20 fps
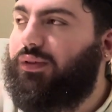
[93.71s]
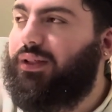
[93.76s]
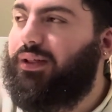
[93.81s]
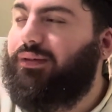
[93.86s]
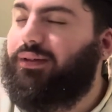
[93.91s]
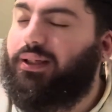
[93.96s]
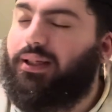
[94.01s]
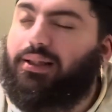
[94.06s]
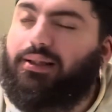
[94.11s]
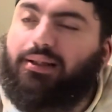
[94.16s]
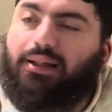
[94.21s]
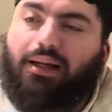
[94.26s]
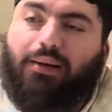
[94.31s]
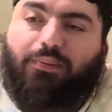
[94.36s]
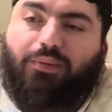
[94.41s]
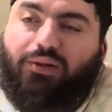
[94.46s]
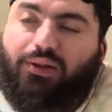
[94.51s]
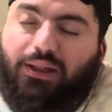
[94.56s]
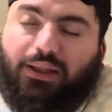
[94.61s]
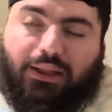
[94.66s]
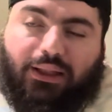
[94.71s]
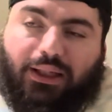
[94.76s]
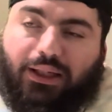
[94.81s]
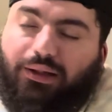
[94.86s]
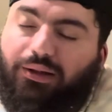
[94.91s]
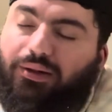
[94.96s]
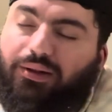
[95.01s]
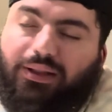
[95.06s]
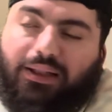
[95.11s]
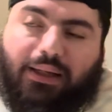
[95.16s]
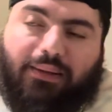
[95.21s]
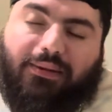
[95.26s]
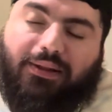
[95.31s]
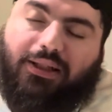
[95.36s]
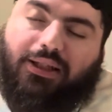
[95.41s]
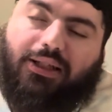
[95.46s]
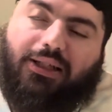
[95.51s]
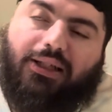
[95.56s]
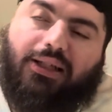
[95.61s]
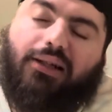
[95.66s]
You have to get samples cleared, all types
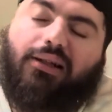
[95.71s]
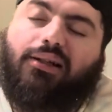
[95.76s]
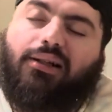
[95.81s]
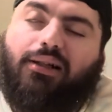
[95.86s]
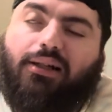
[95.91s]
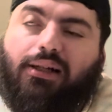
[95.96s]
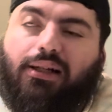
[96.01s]
of shit.